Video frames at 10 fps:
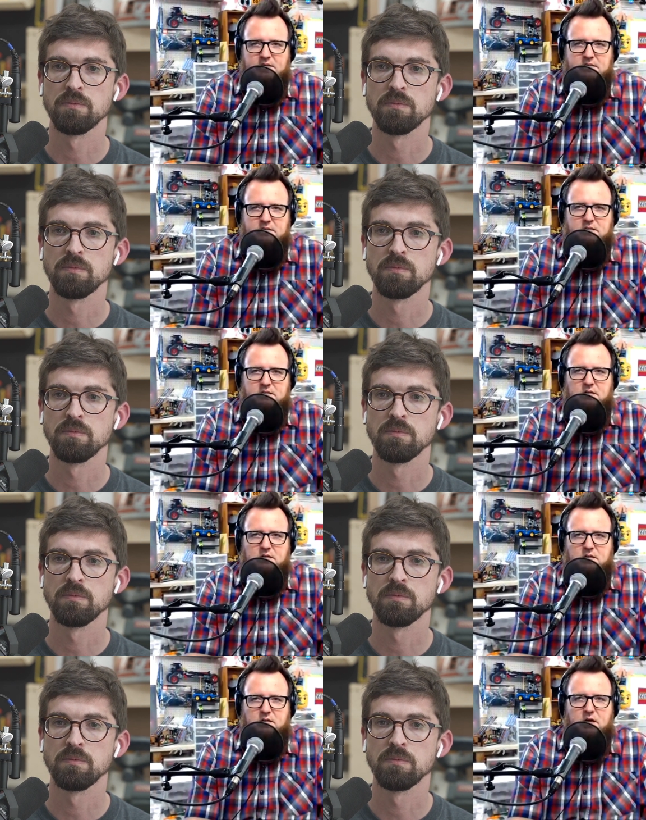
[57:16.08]
Speaker 1: as
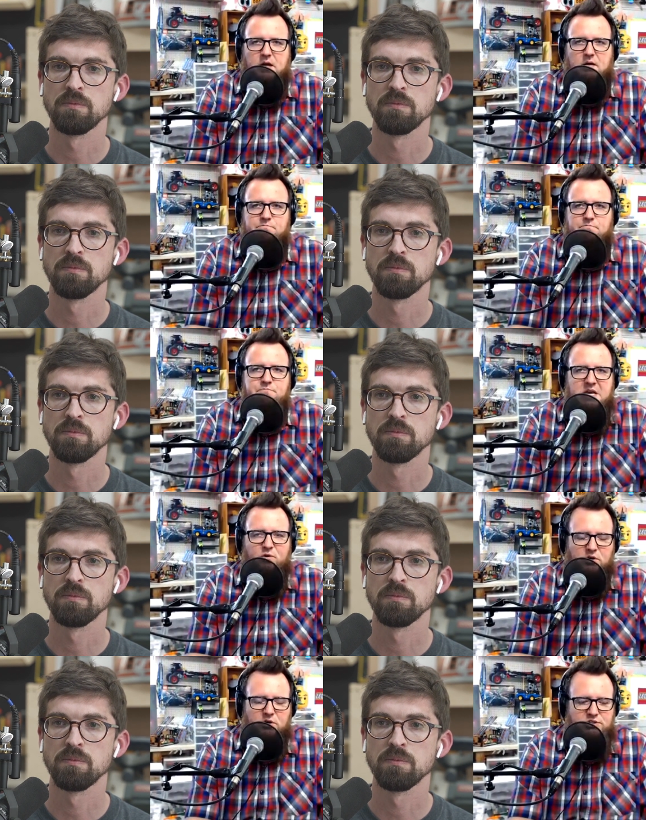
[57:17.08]
uh,
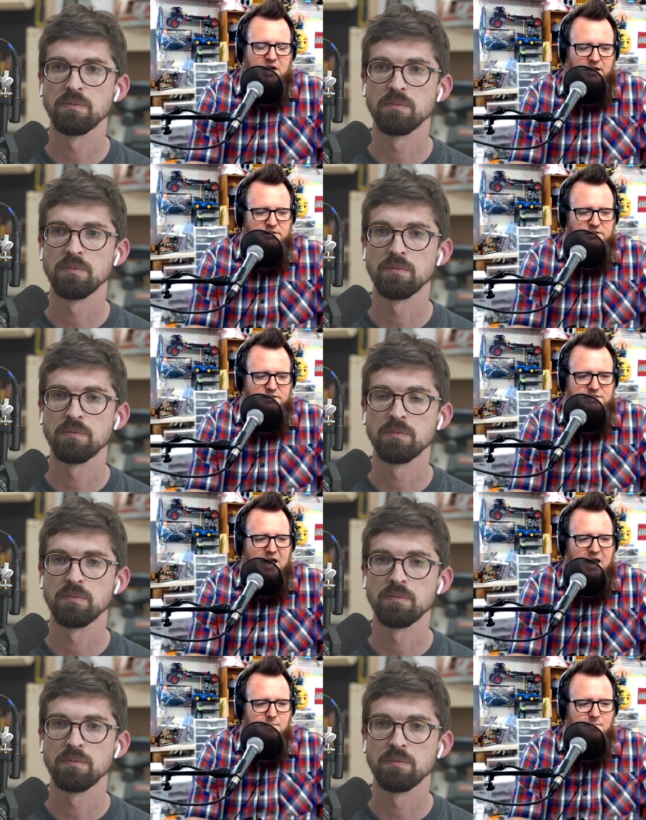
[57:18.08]
me Cruickshank.
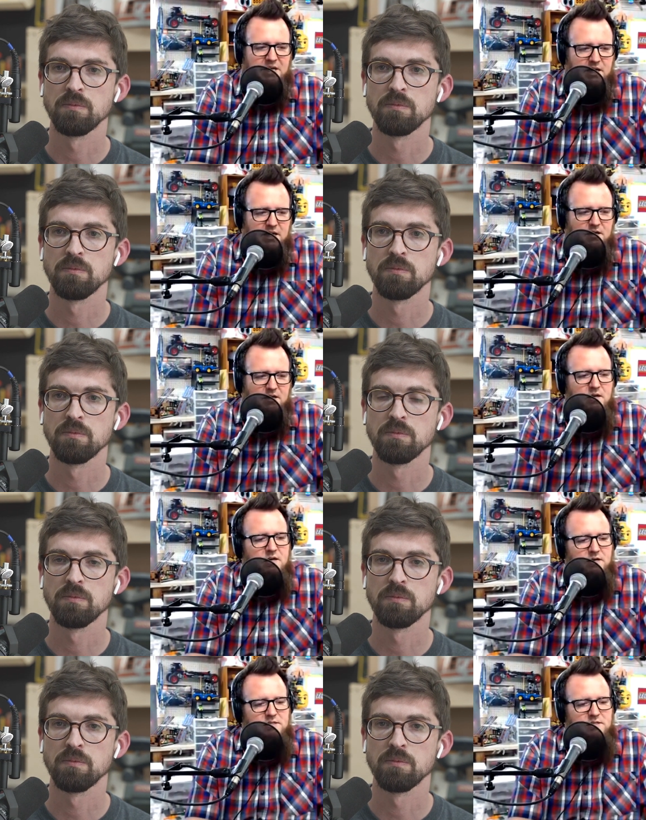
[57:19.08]
So it's M E
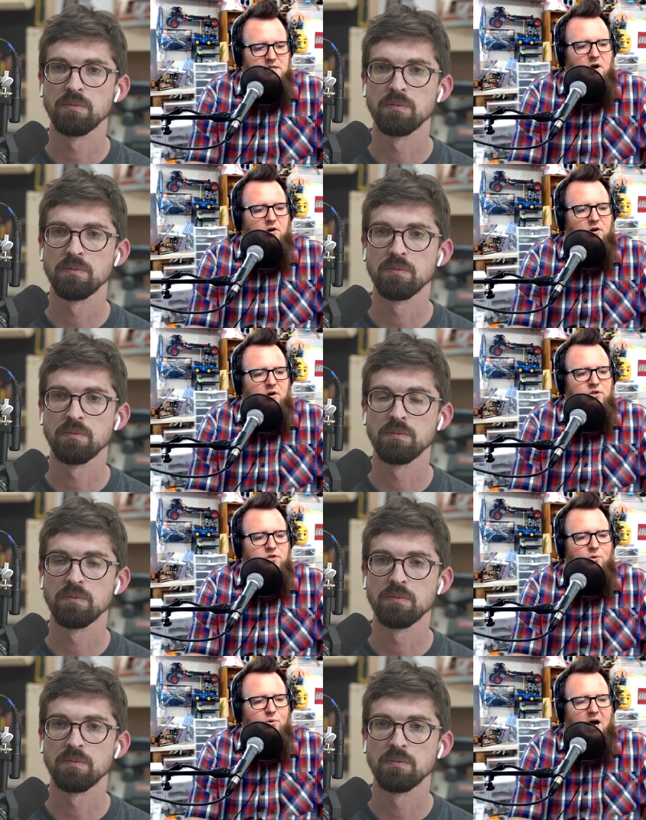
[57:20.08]
C R
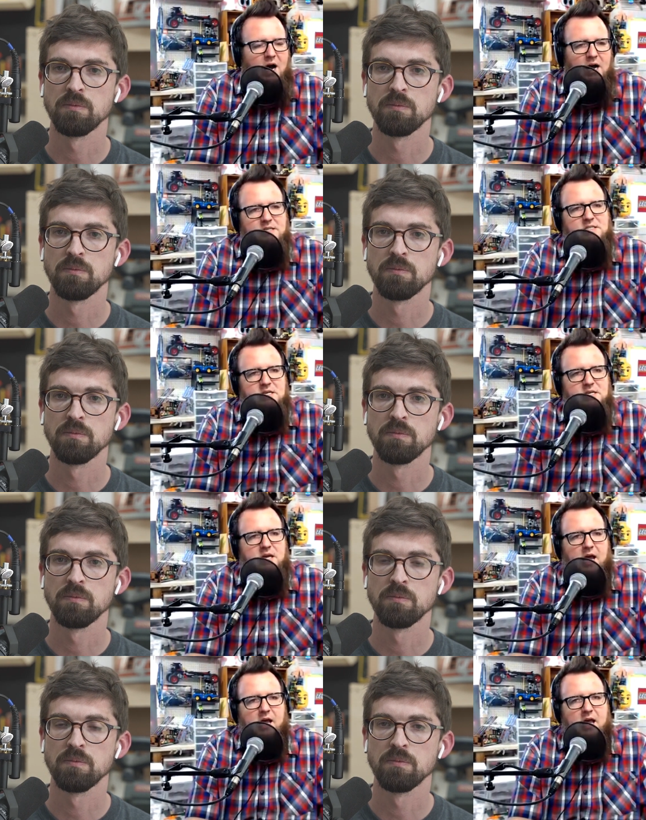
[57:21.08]
U I C
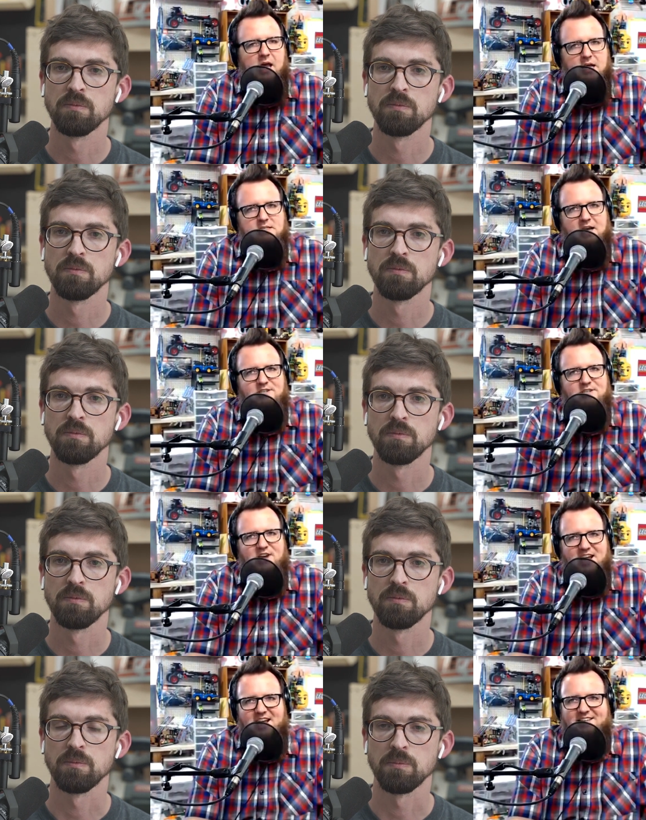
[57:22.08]
K S
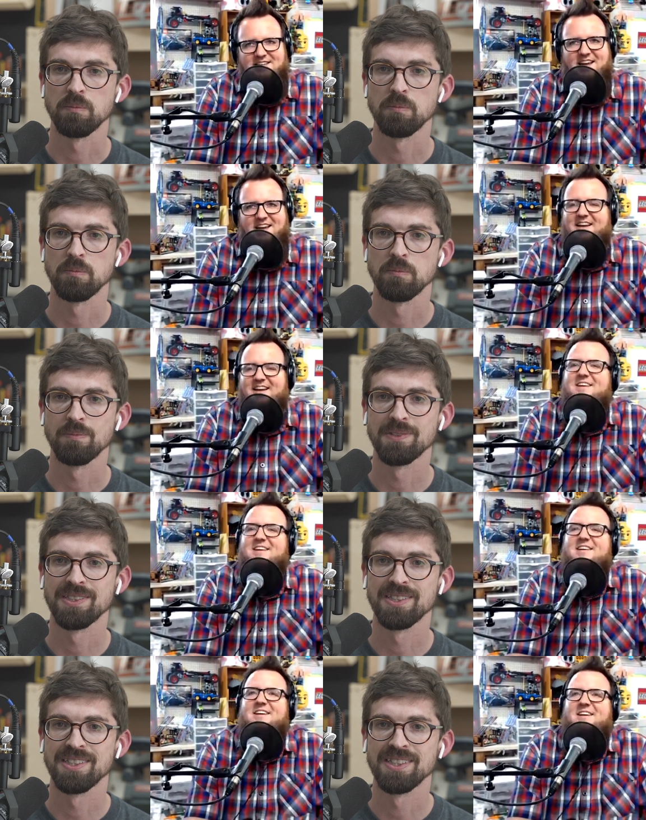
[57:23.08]
H A N
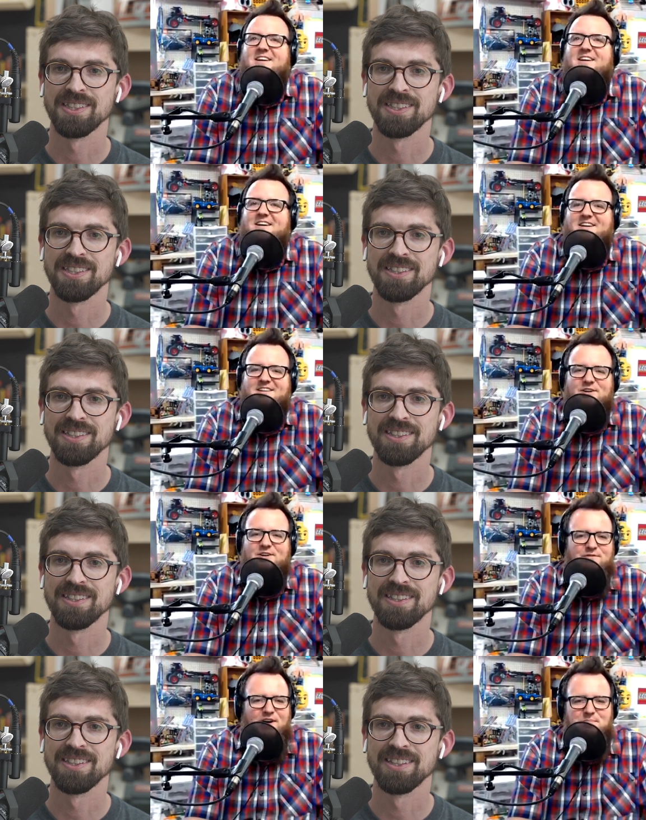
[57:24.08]
K, uh,
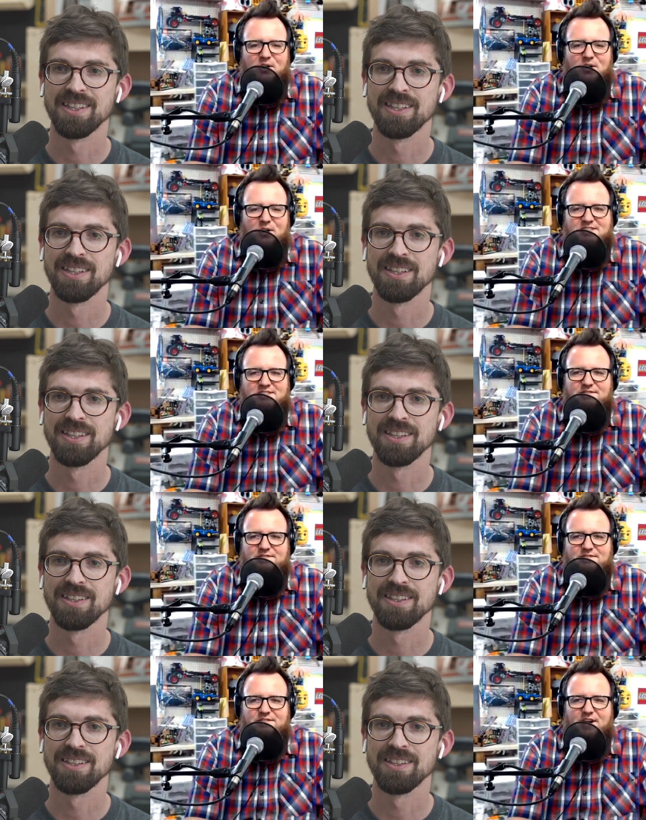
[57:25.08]
and you can find Mark's
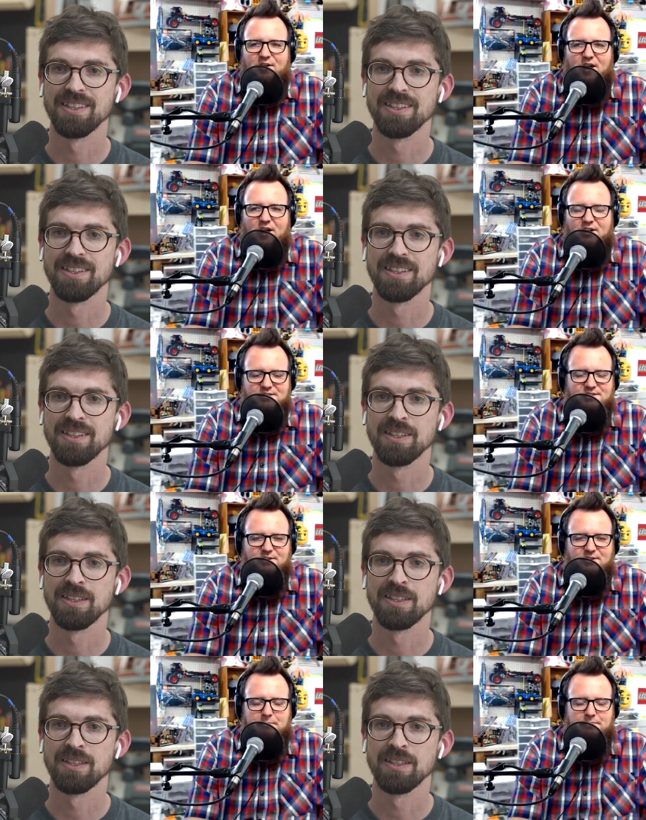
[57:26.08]
stuff there on
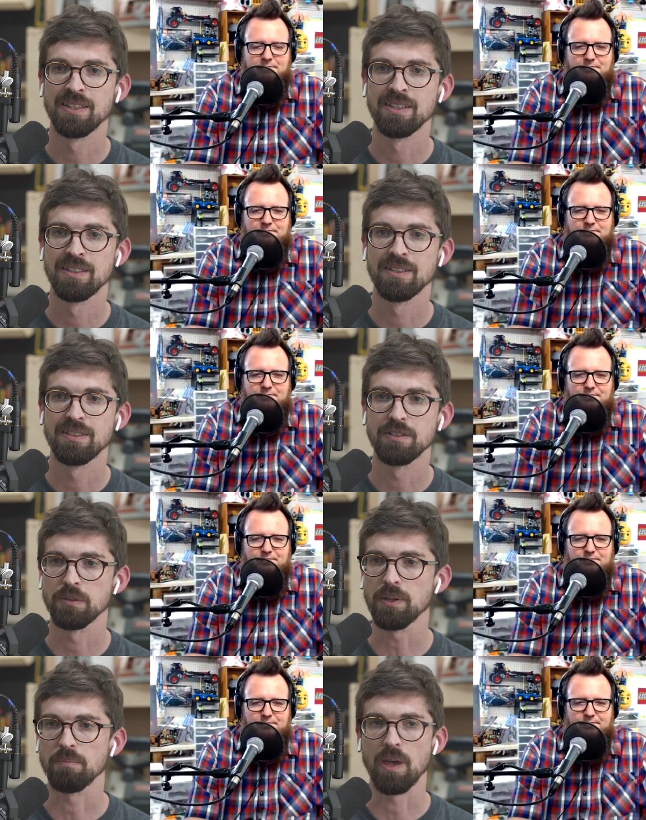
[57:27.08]
Instagram.
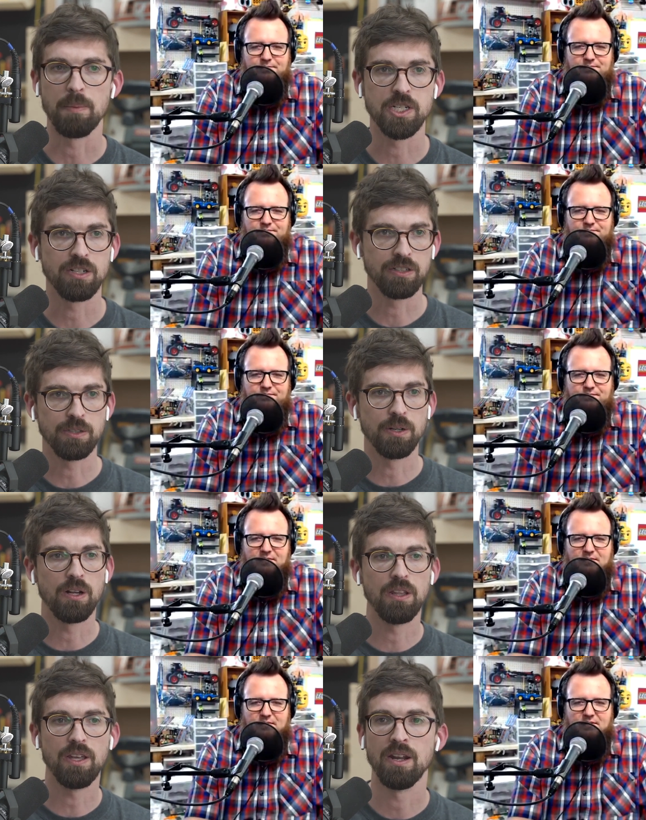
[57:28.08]
Sweet. I'll make sure to include
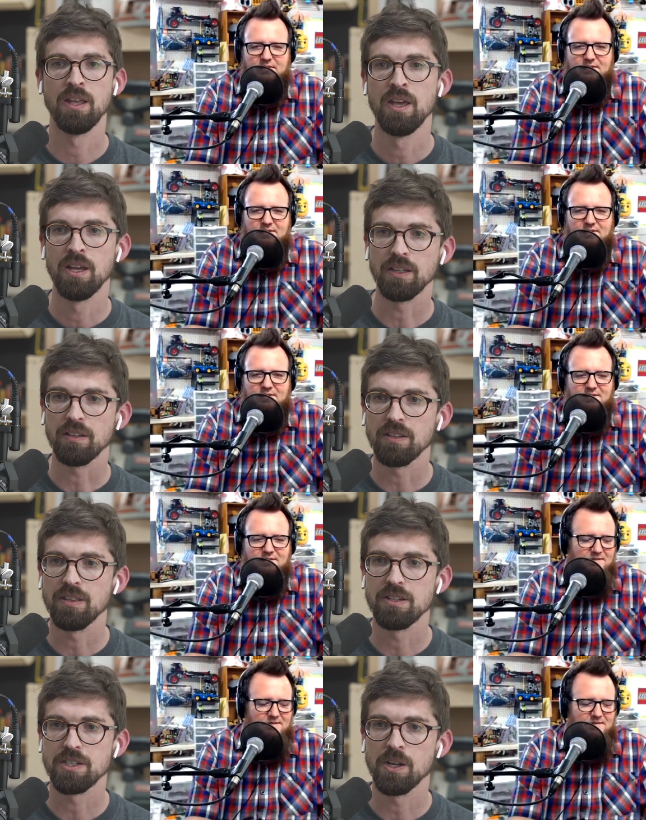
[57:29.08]
all that links
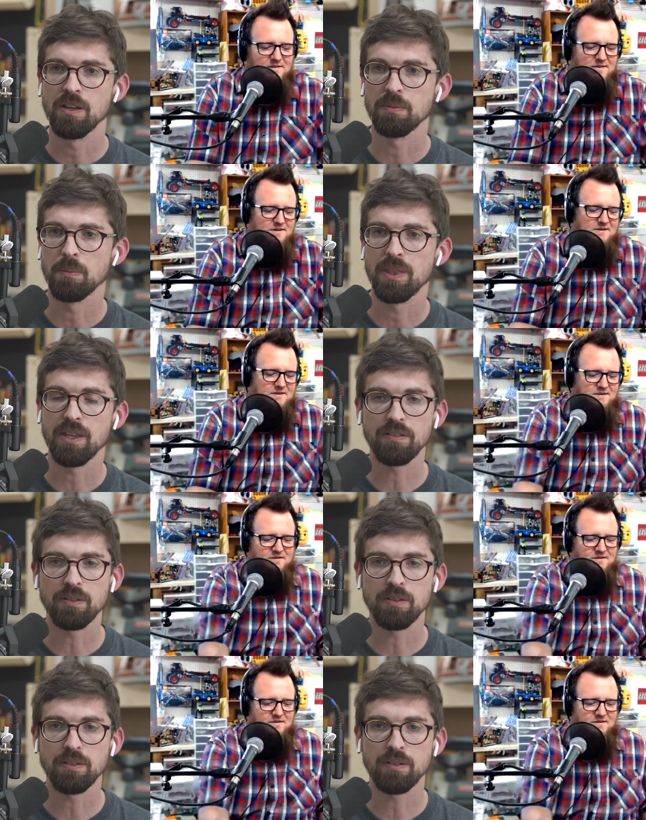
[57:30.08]
in the
Speaker 2: show notes. But man, thank you